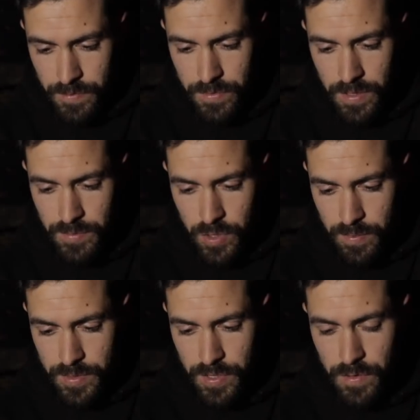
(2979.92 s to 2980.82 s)
full-time
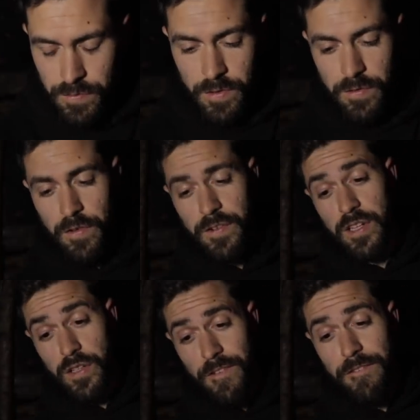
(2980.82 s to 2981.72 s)
job? Do you feel
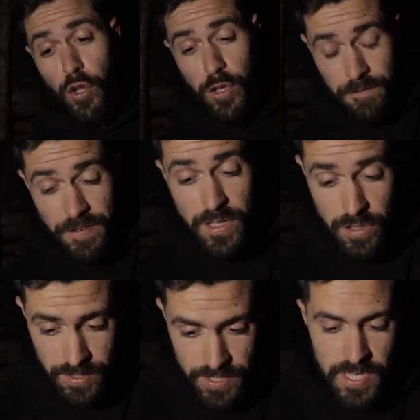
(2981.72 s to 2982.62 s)
fulfill
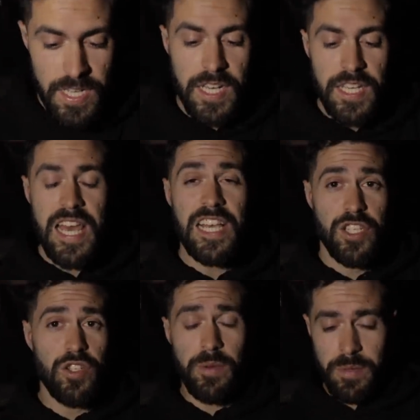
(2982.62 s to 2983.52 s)
fulfilled? Yes,
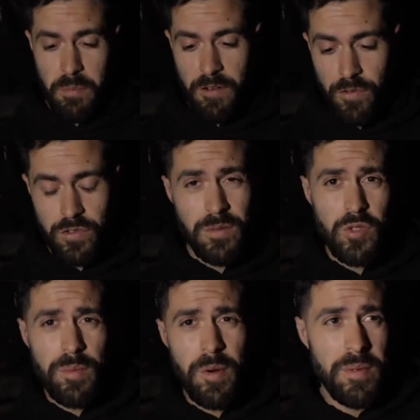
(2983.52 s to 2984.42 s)
YouTube is my full-time
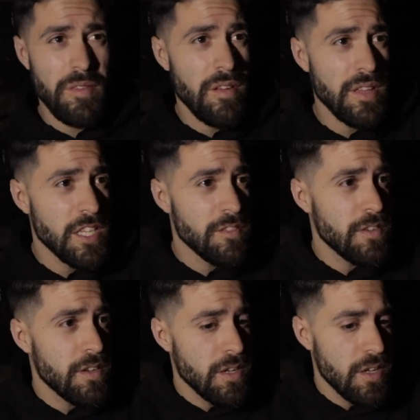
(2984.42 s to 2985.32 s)
job. I've been doing this
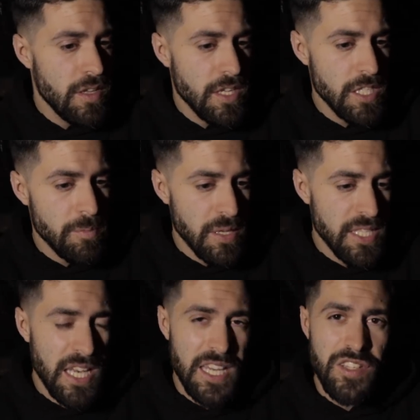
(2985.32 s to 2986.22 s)
for this is my
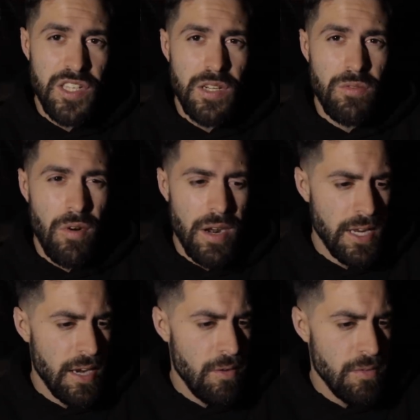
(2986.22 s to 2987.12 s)
second year
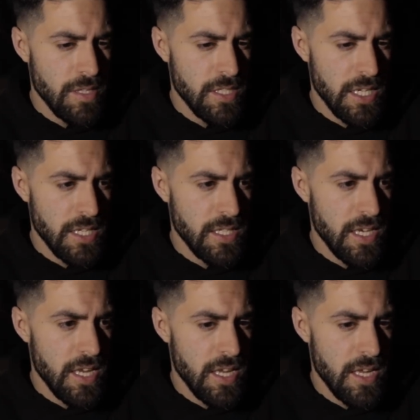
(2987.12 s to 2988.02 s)
running now. Second
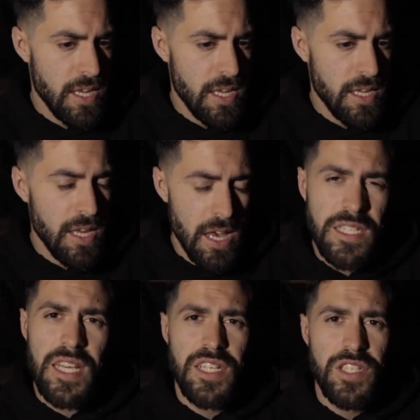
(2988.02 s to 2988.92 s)
year, yeah,
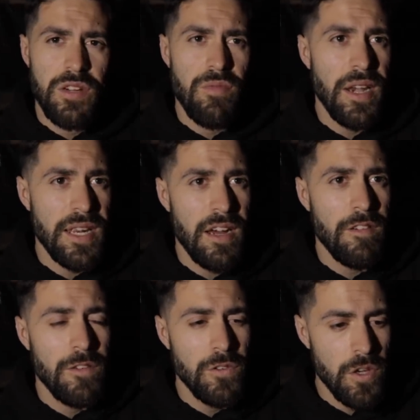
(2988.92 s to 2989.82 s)
second year running now,
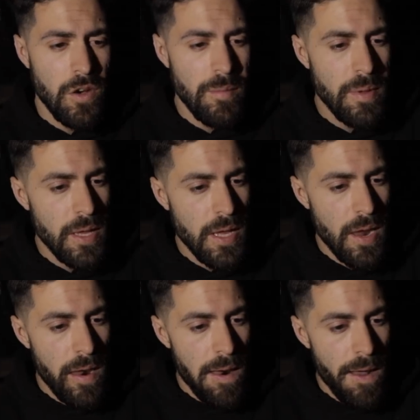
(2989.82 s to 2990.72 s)
full-time.
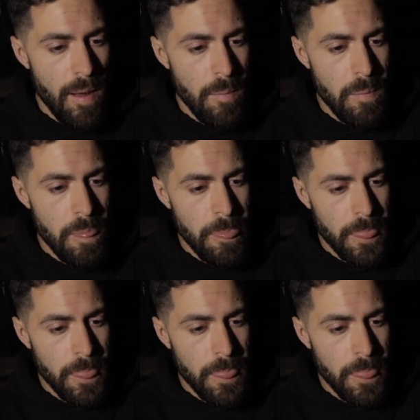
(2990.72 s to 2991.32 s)
Um,